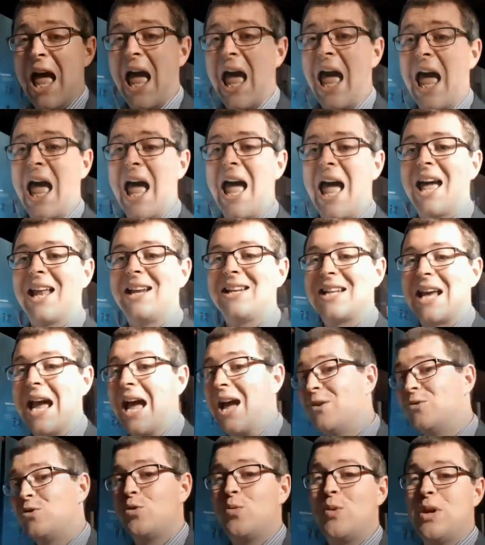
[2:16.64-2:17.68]
and
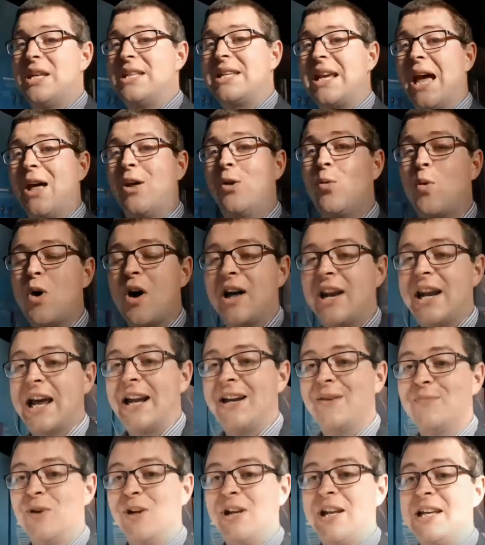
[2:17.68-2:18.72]
how do we tell what an
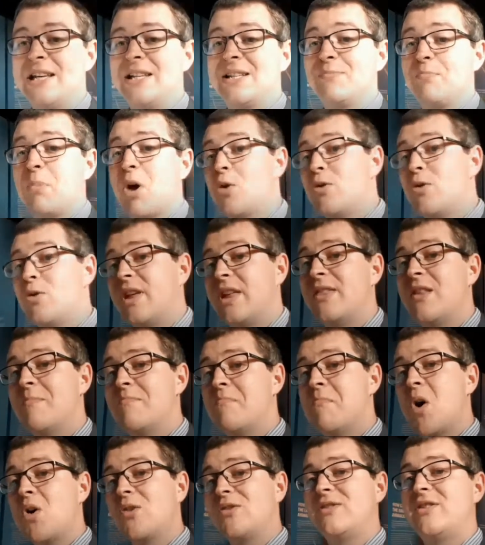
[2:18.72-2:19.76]
animal is, both in the
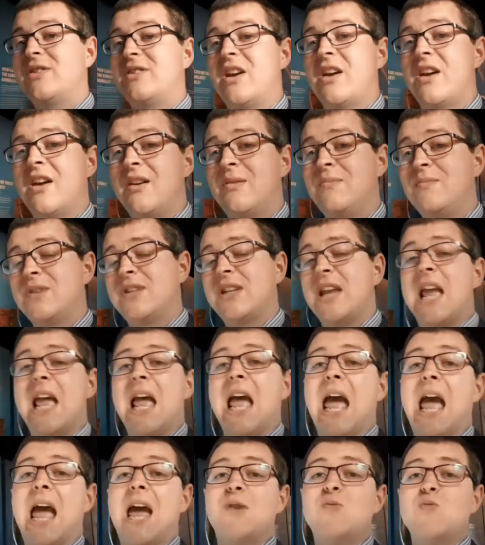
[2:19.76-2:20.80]
modern terms
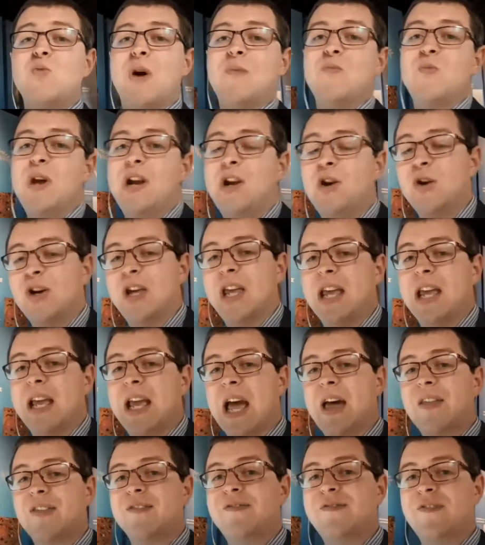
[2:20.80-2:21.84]
and when we're looking
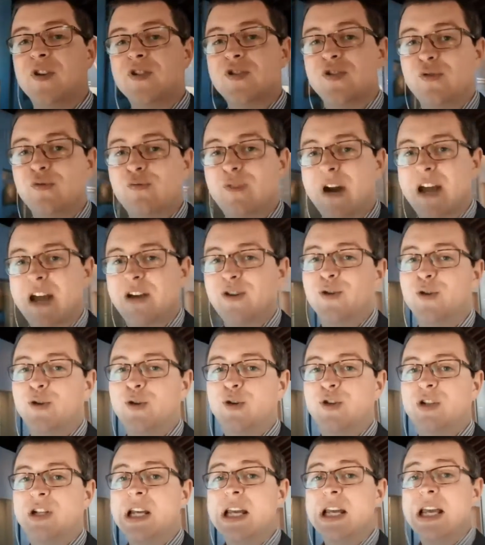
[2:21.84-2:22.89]
at the fossil
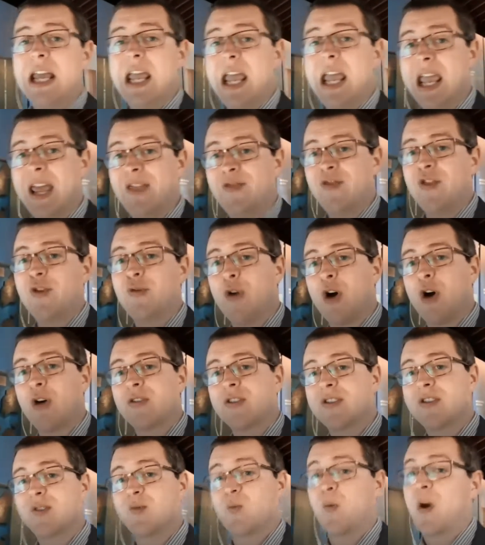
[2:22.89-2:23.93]
record in the
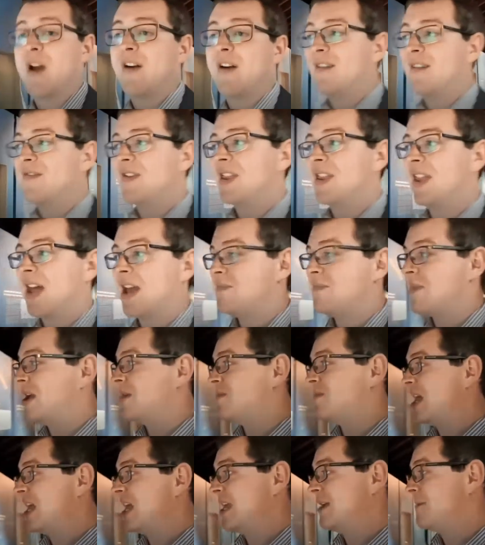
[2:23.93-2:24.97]
rocks, wherever they
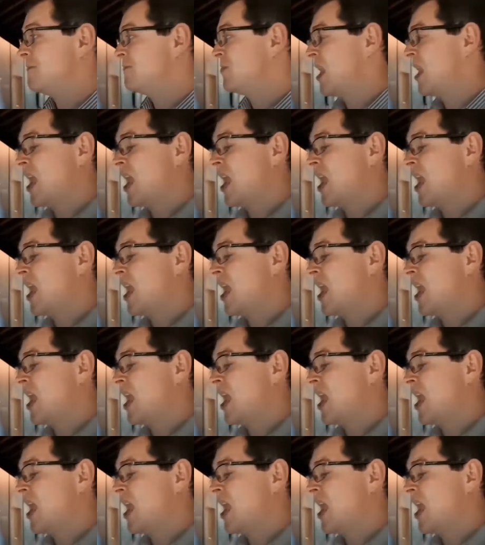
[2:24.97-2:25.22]
may be.